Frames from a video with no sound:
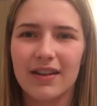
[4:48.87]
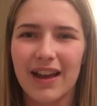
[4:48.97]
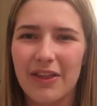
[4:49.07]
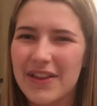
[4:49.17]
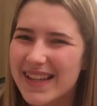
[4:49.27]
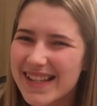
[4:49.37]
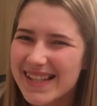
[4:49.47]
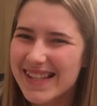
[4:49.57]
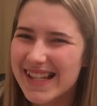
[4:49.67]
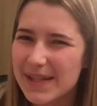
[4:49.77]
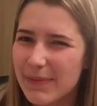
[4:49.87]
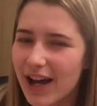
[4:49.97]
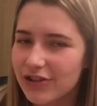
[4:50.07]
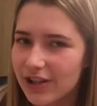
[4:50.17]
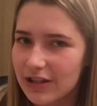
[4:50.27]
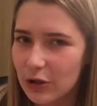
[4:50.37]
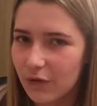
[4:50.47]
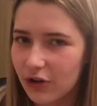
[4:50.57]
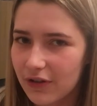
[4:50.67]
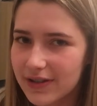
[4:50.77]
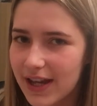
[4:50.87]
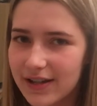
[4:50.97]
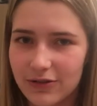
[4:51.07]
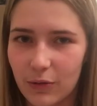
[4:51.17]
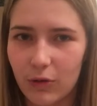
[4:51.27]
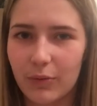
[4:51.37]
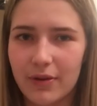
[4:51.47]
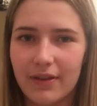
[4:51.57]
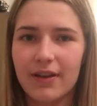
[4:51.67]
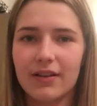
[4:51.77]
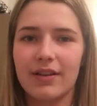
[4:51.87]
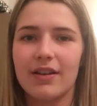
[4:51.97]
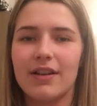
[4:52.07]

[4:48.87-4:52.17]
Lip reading: I think it's 6 marks you get to over context, don't quote me on that,